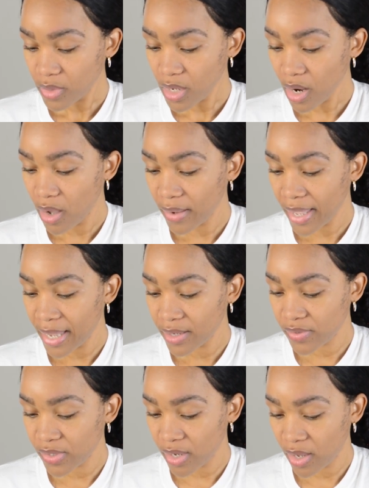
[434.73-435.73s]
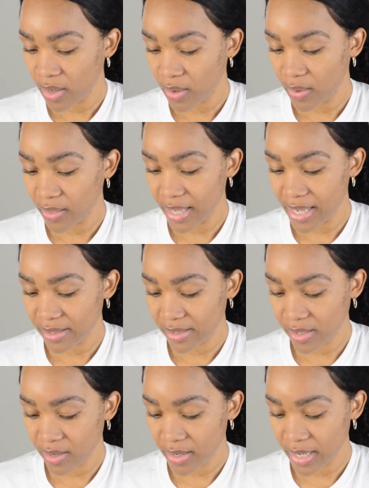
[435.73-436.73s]
Okay, so let's
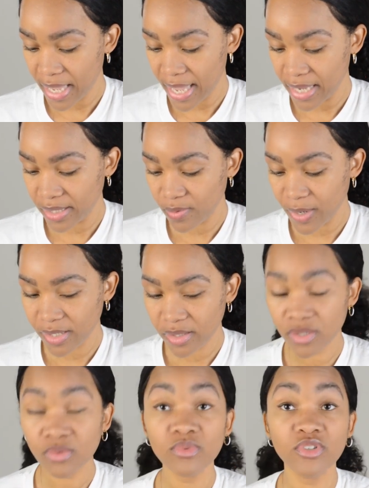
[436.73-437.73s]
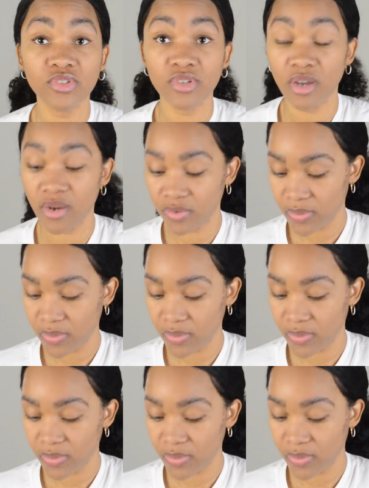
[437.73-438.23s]
go to Case Western Reserve.